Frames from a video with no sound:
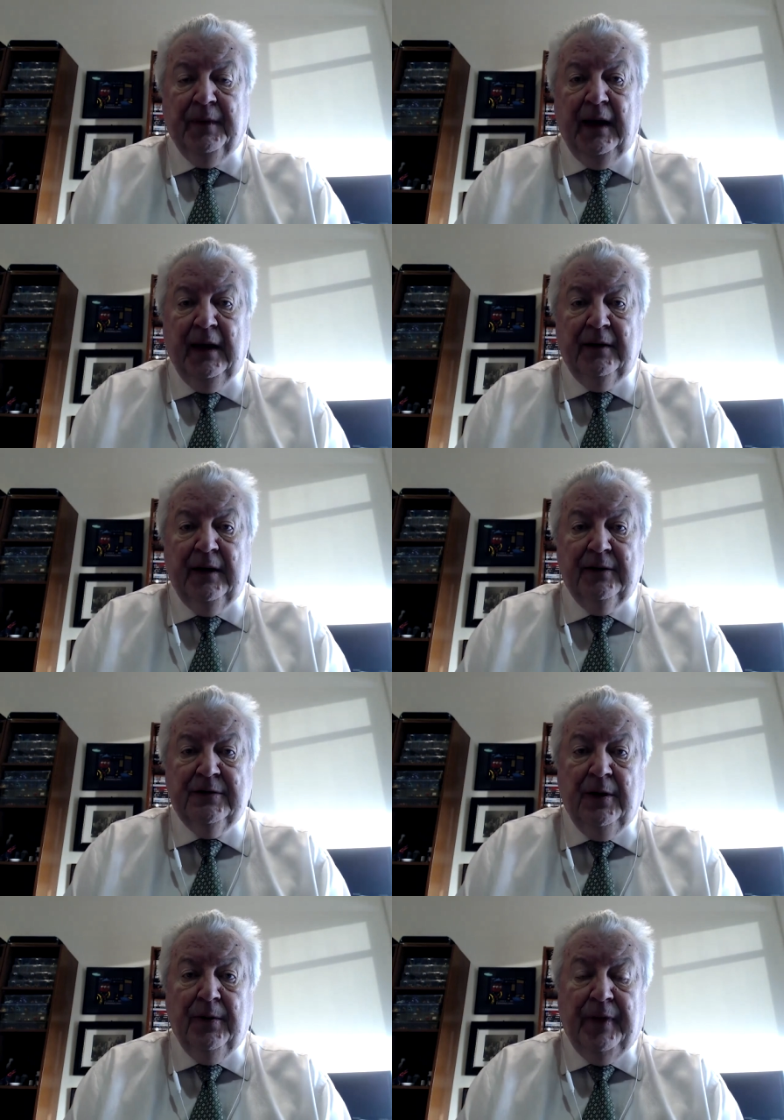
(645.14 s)
And
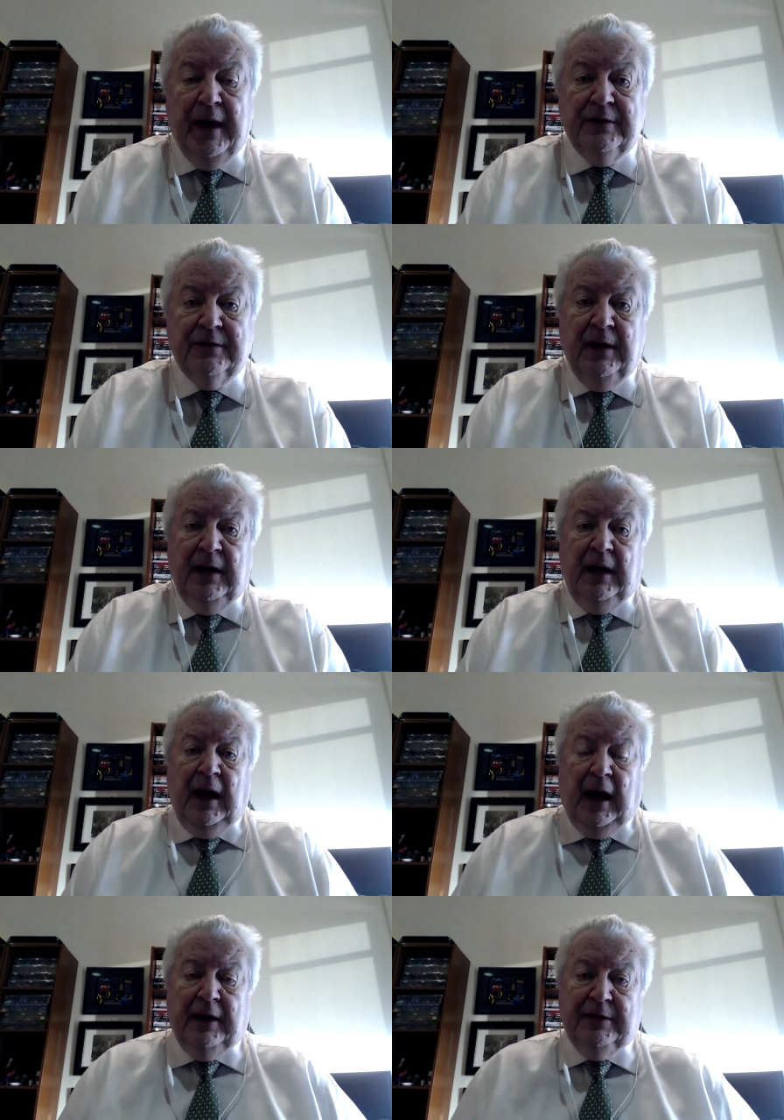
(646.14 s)
so that's,
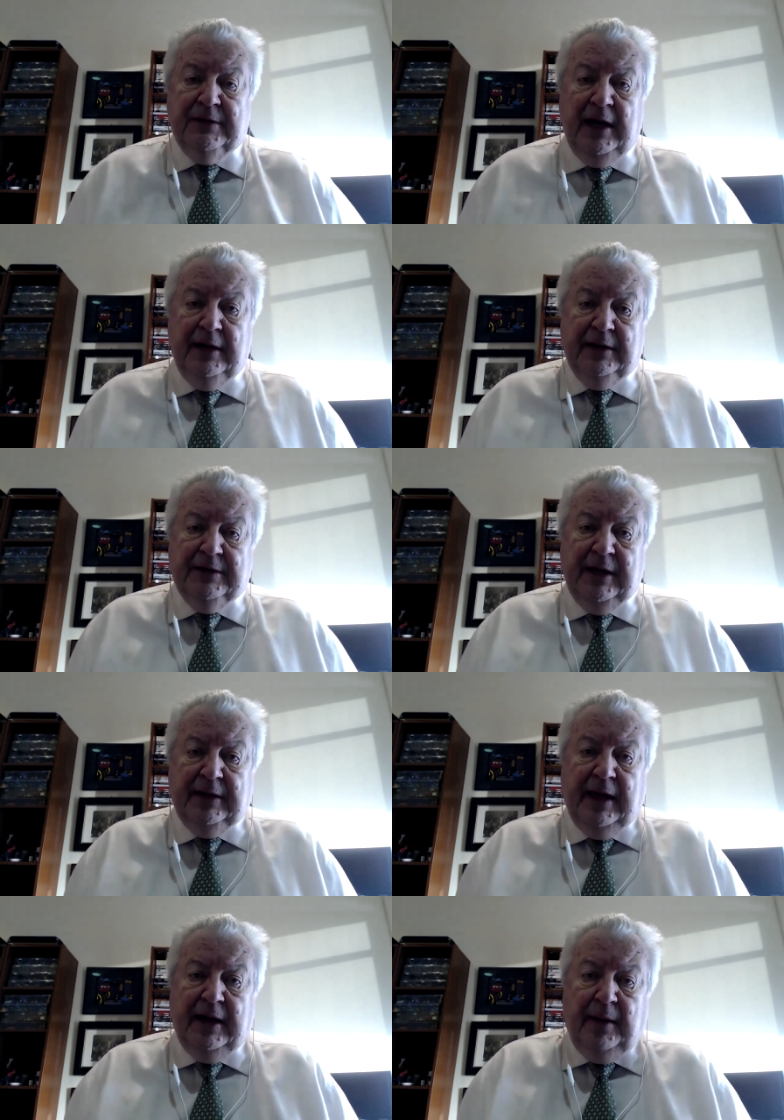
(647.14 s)
I decided to set
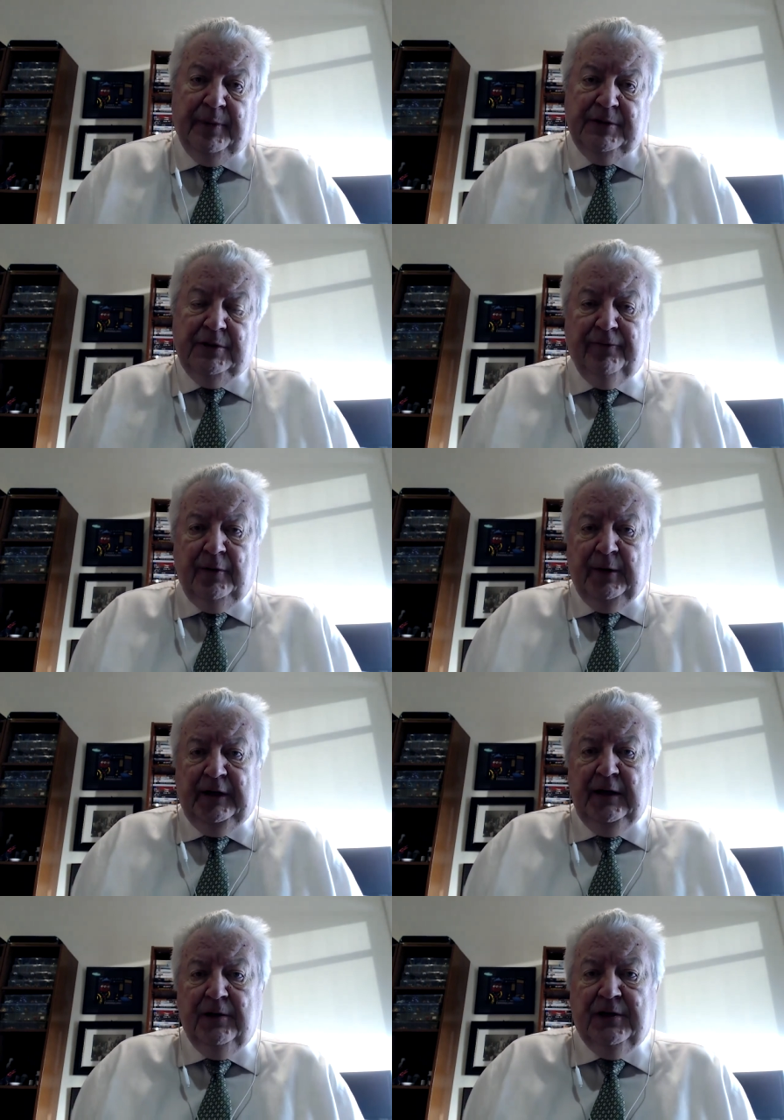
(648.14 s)
that up. And so from a
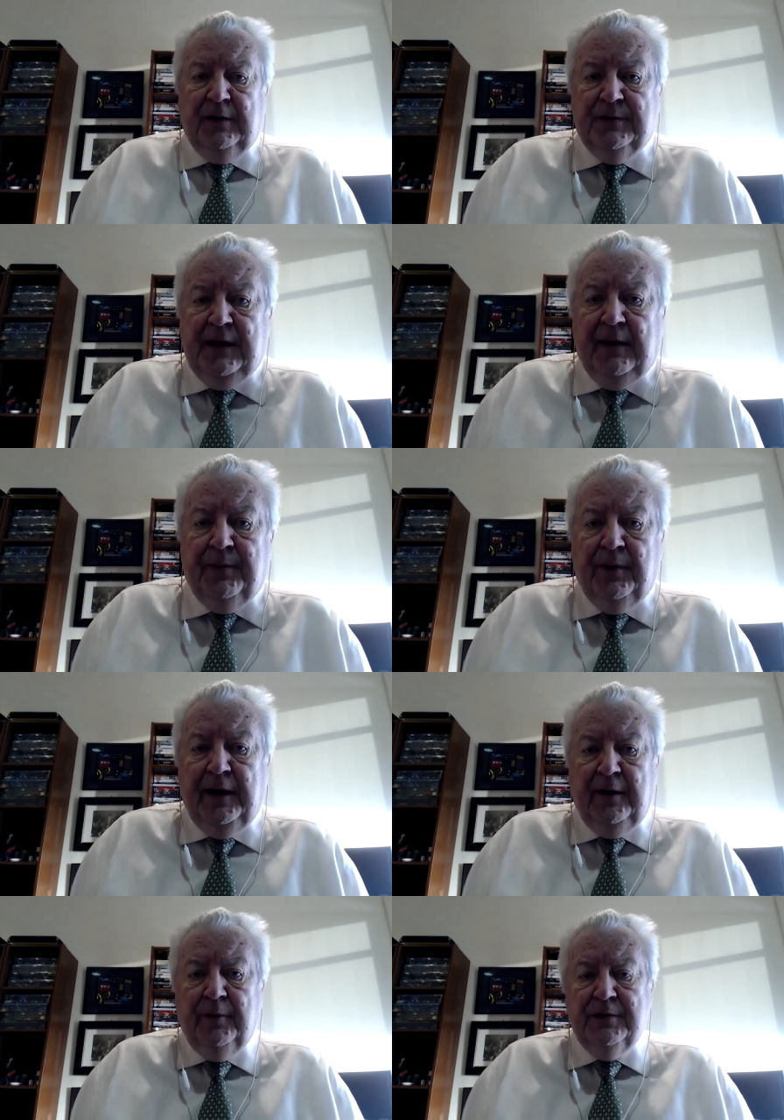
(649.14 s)
leadership
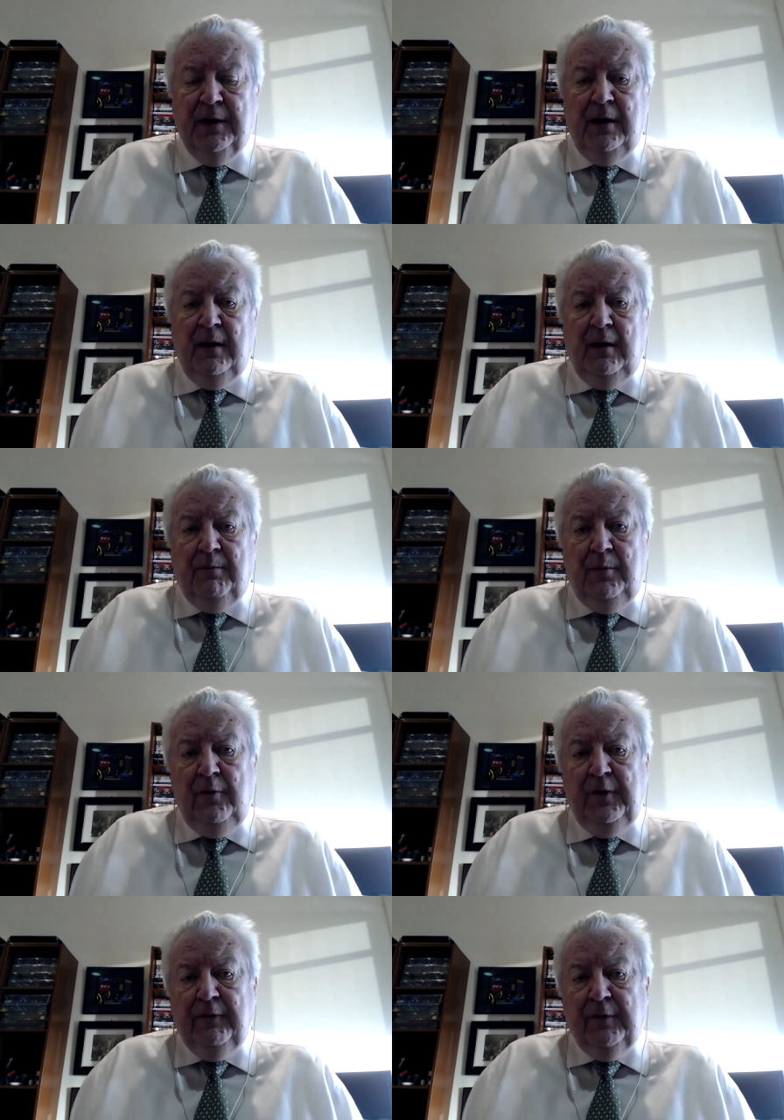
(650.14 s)
standpoint, it was
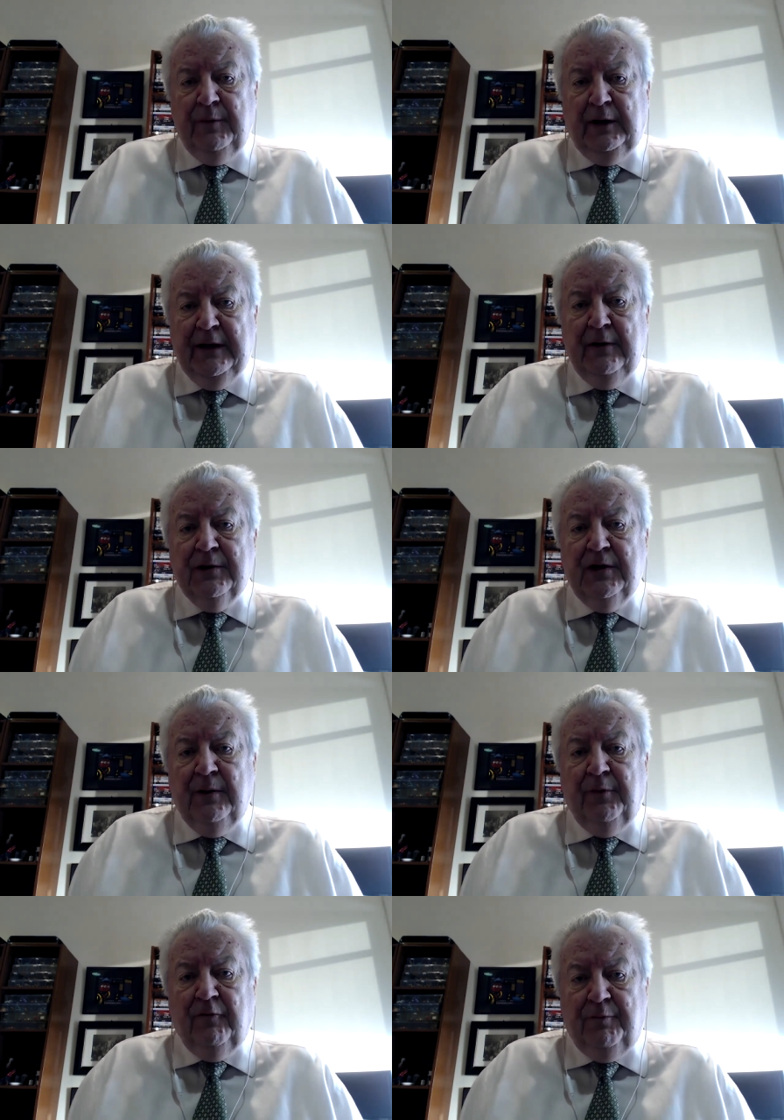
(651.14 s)
moving from the leadership
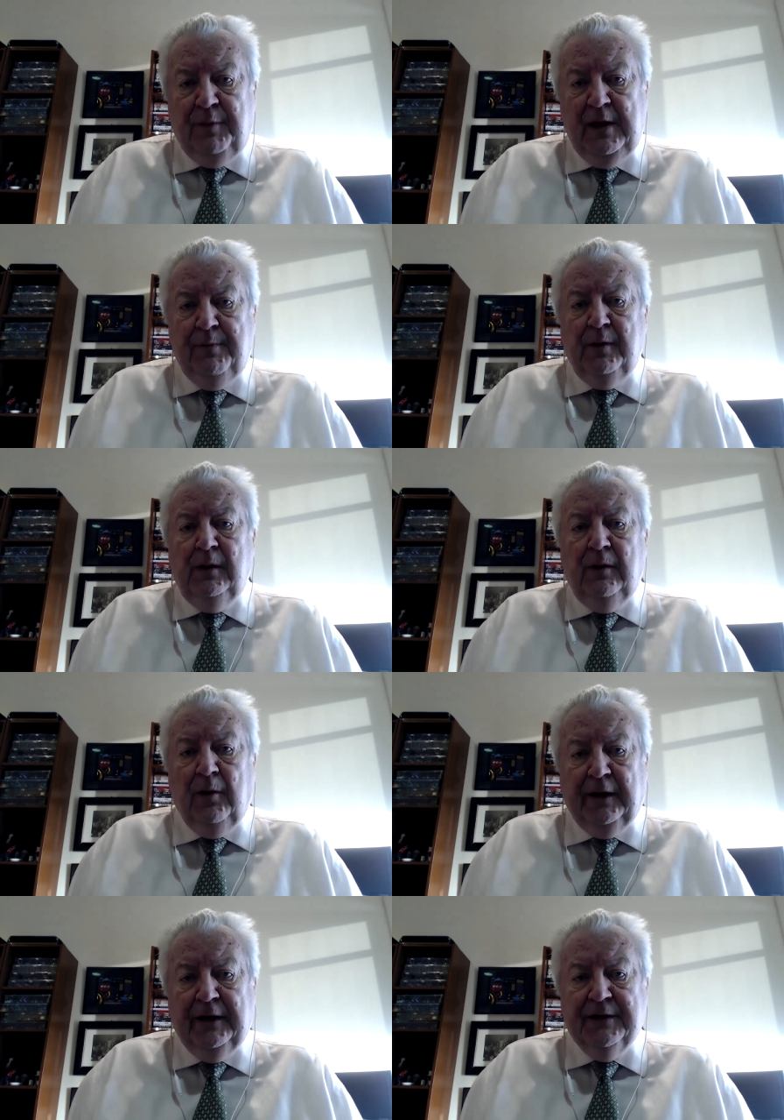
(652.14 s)
of people,
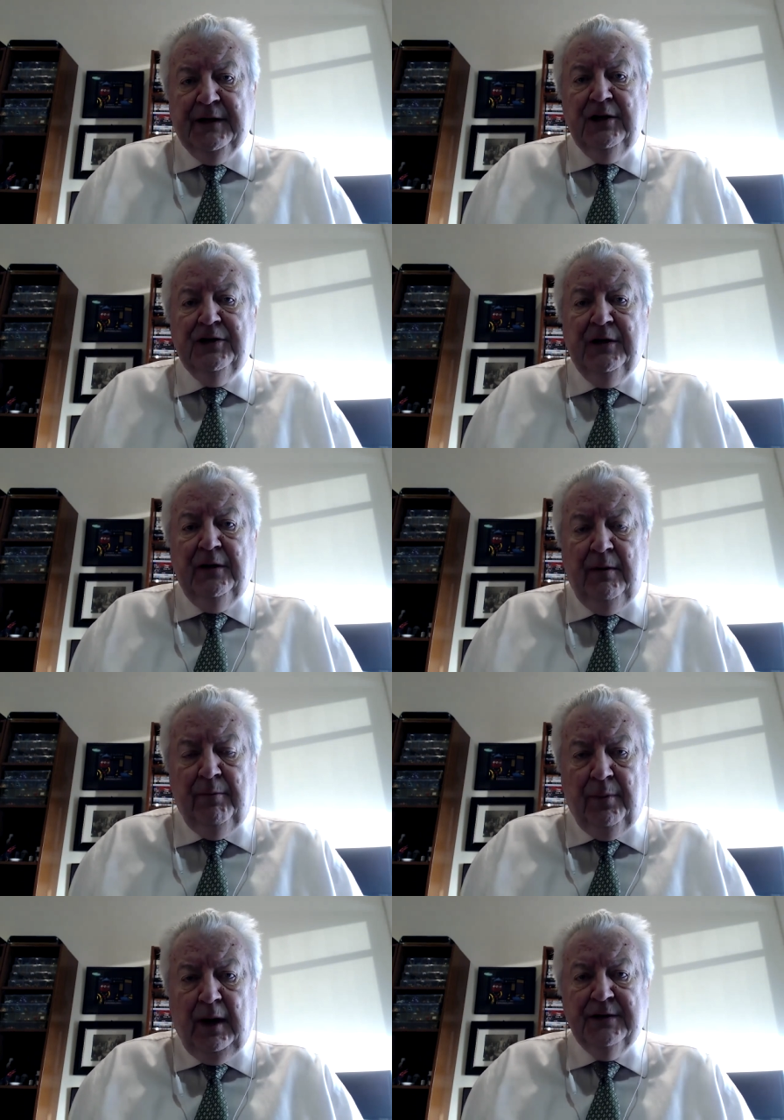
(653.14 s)
organization,
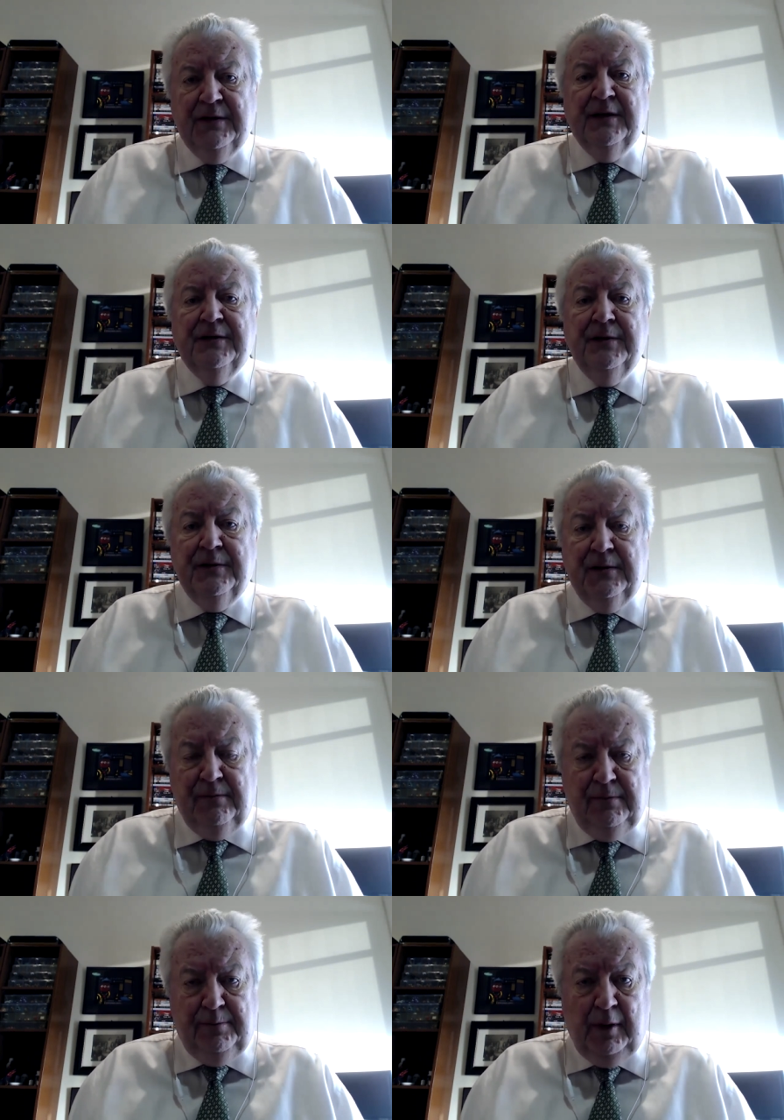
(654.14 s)
processes,
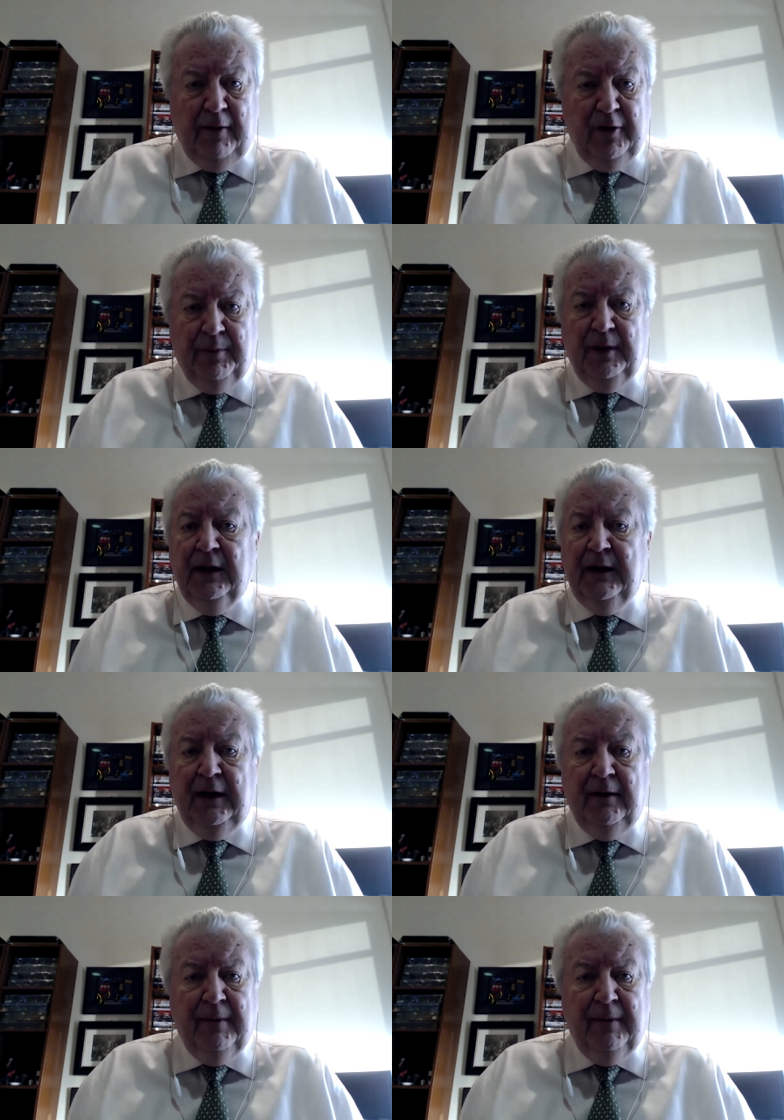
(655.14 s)
profitability,